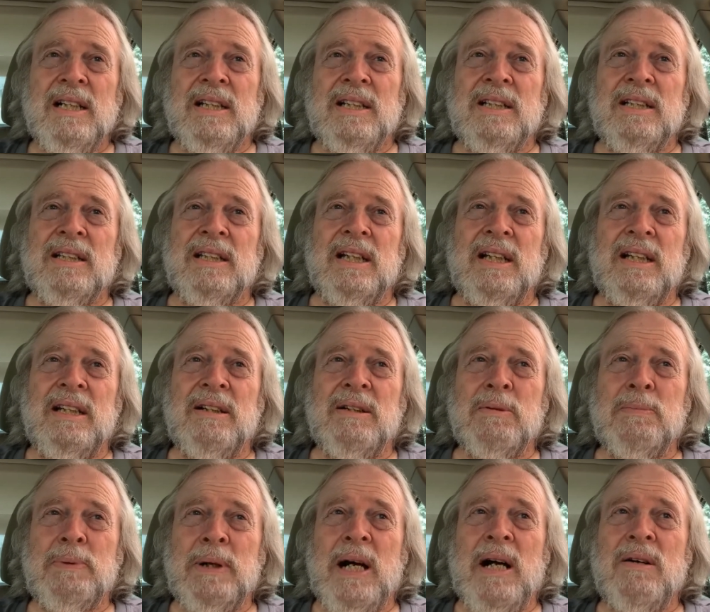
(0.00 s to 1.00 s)
their
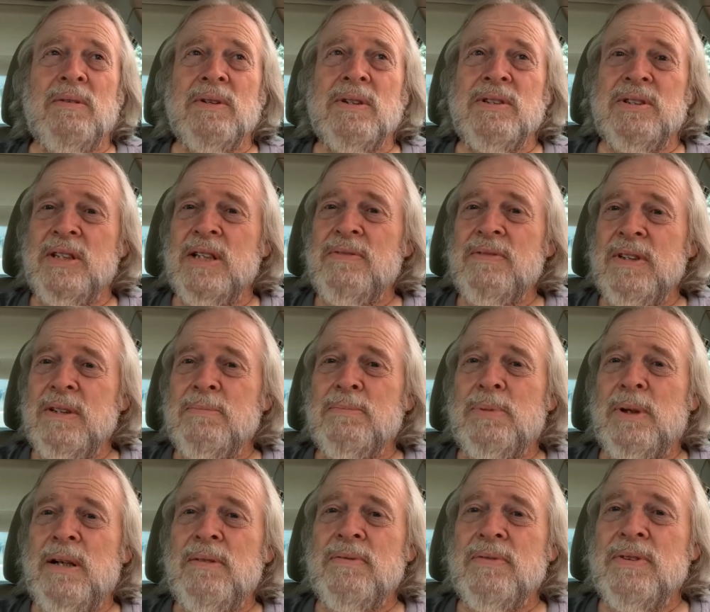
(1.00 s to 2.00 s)
power is even
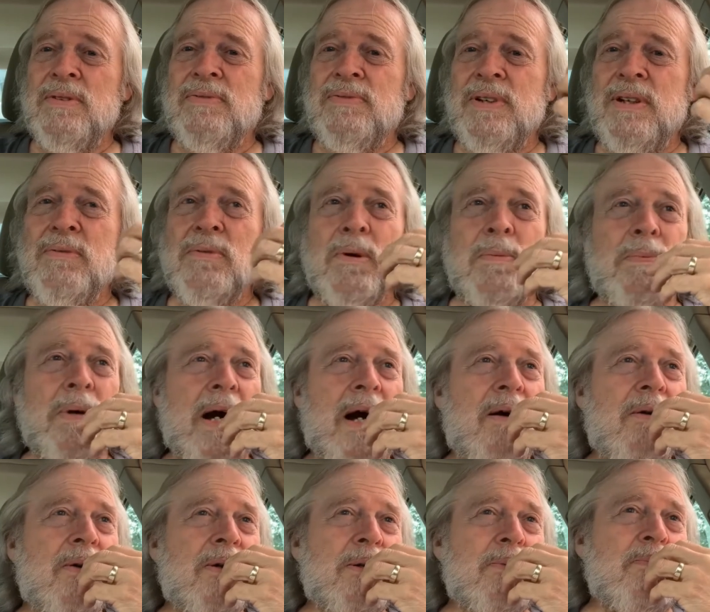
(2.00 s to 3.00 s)
above the federal
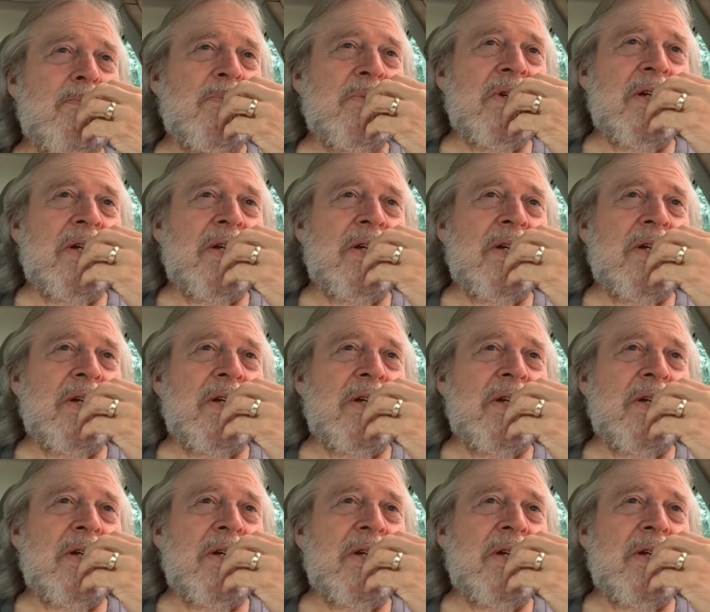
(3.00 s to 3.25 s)
power,